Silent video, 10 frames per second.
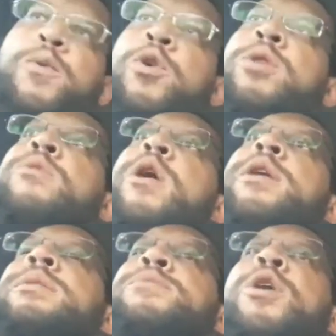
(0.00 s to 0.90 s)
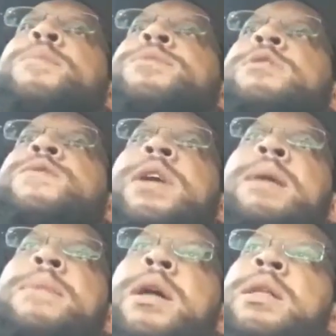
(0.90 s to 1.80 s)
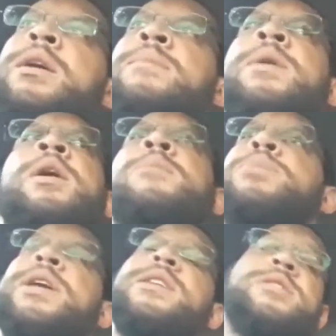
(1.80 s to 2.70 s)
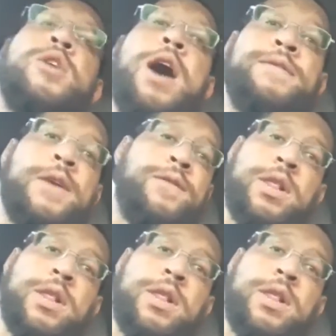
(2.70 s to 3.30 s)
network marketing purposes for MLM, please know I've never